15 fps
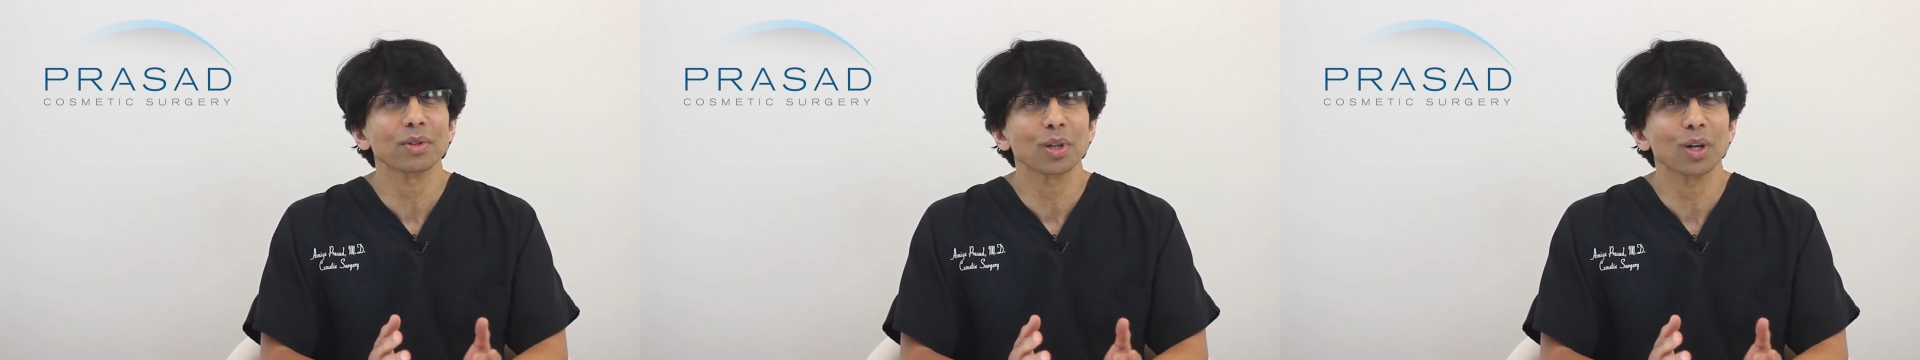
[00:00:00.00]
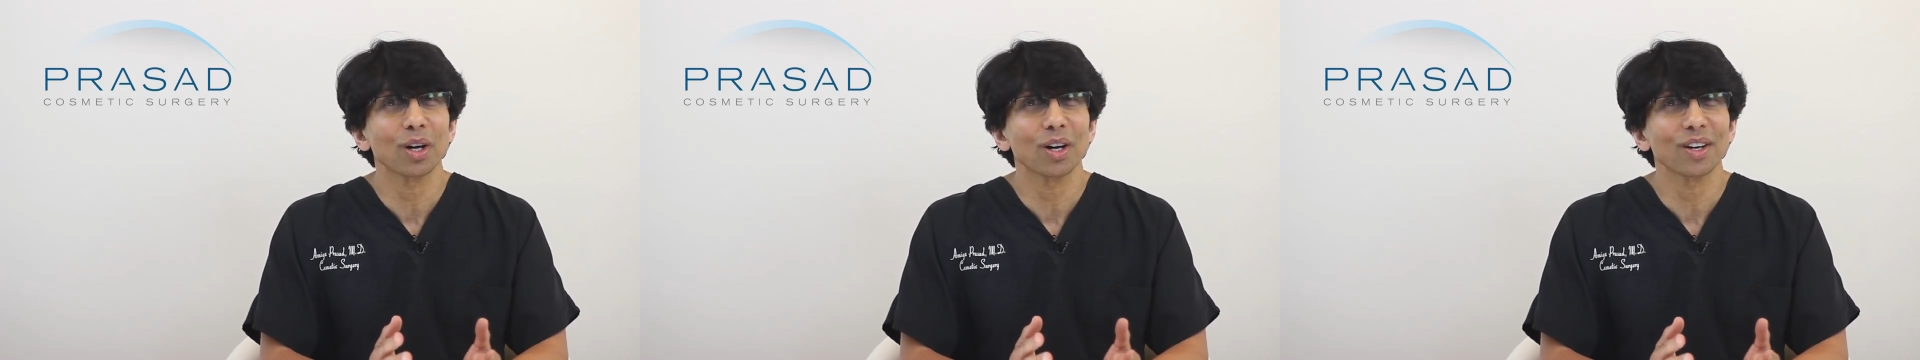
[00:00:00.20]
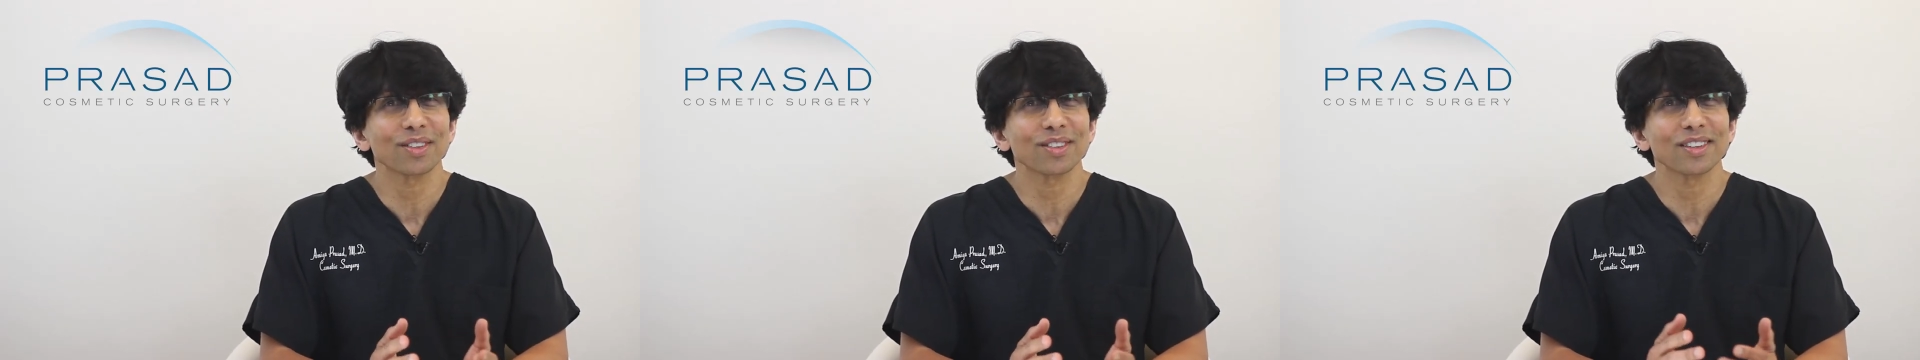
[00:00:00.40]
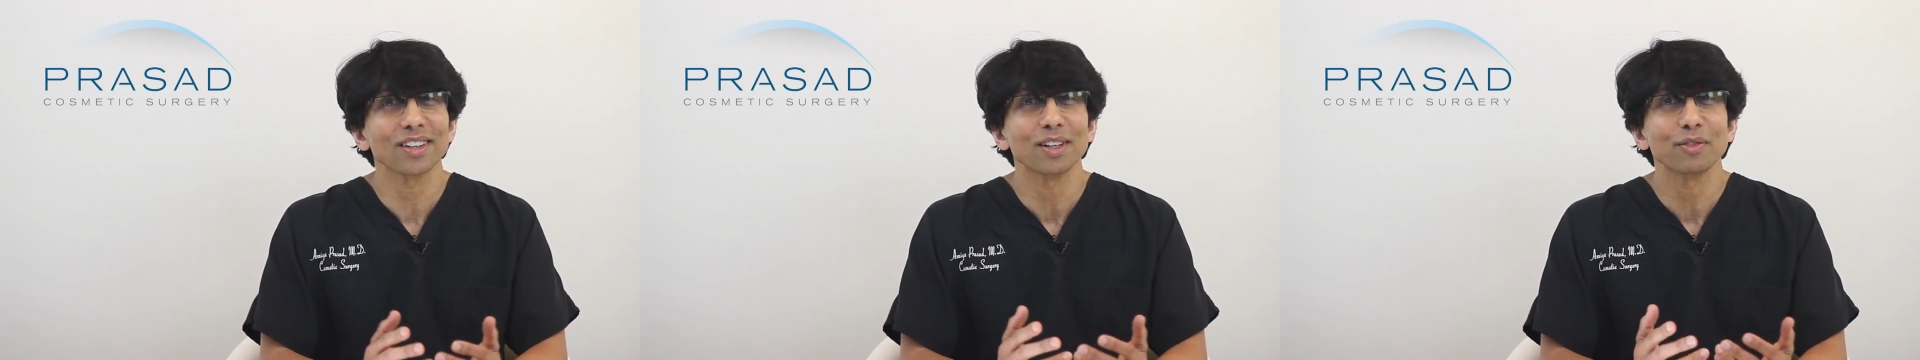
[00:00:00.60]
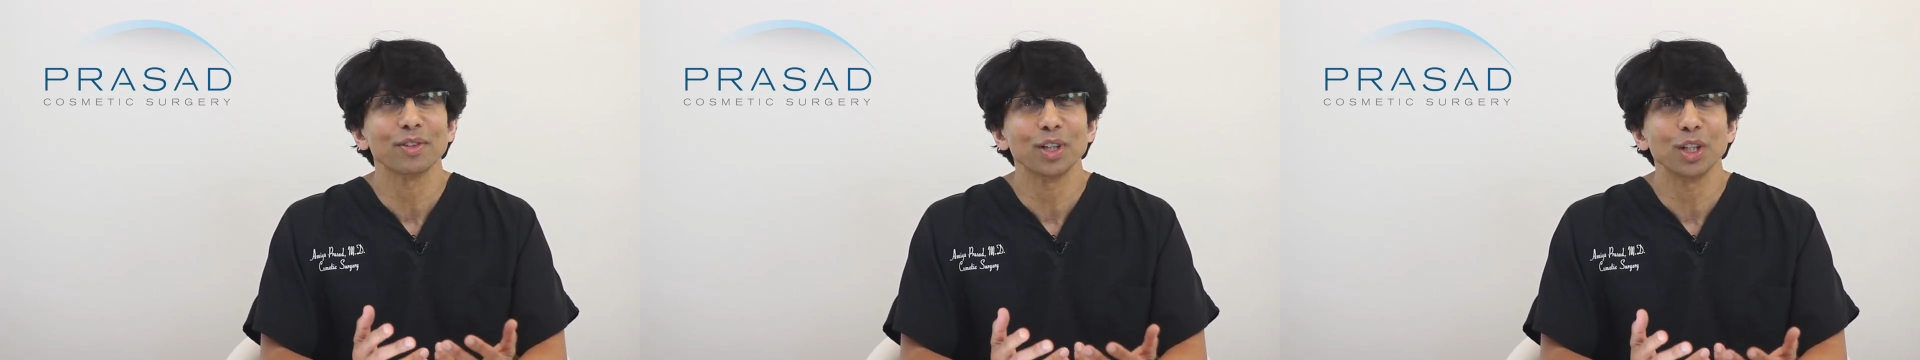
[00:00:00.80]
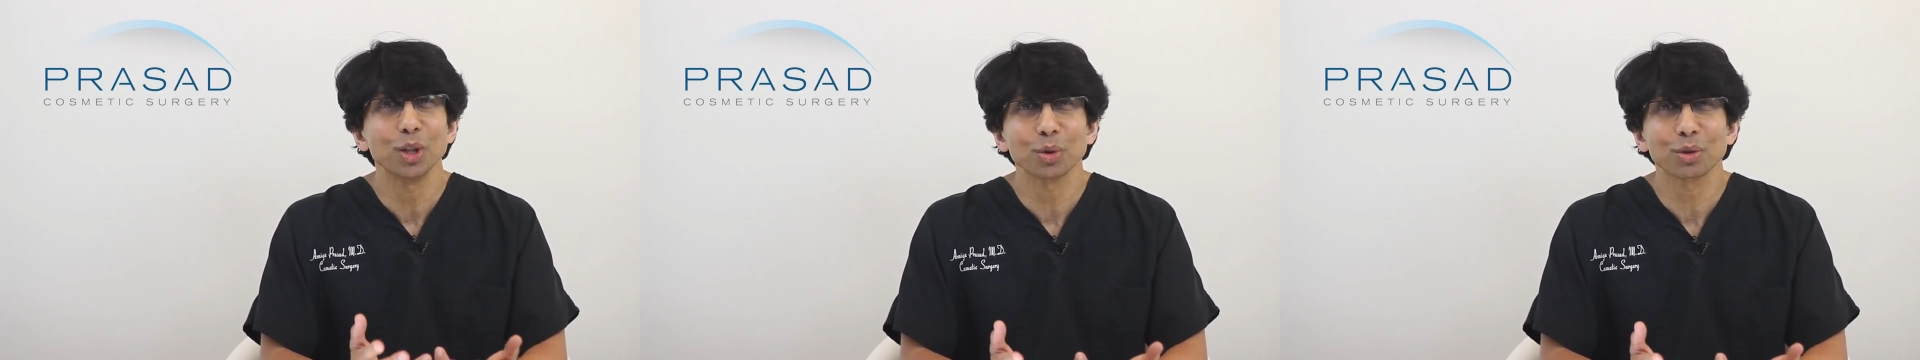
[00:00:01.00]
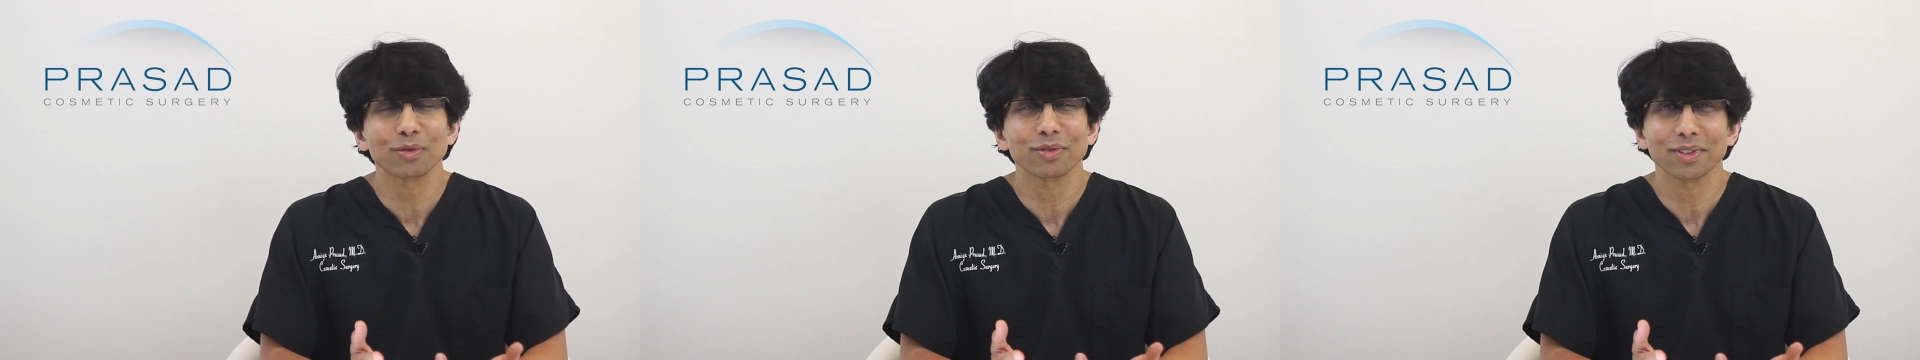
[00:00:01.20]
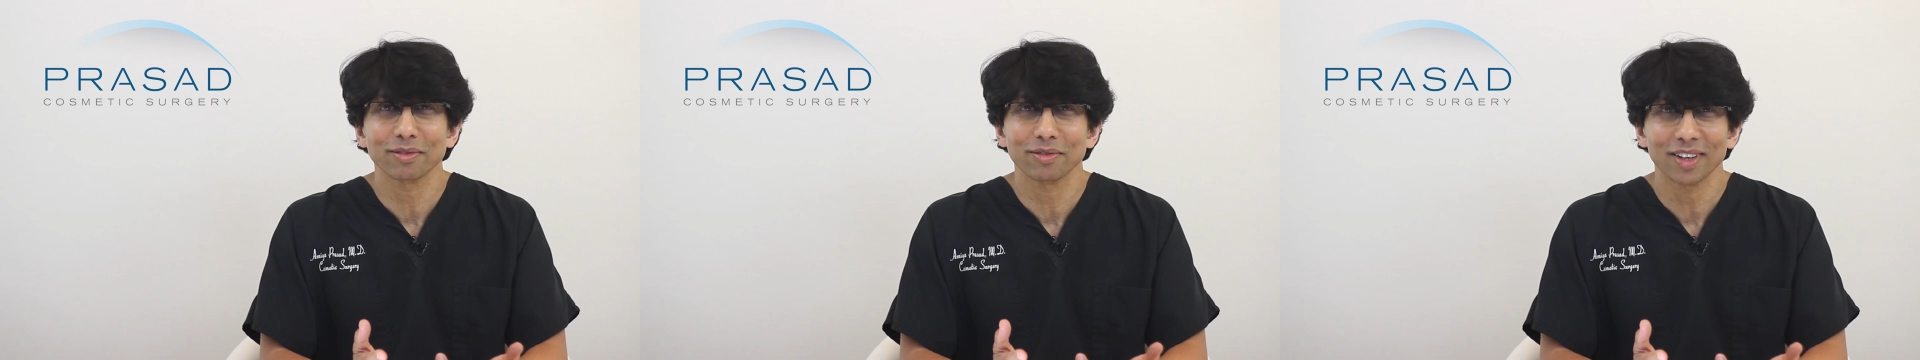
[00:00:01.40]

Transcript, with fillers: loss of youthful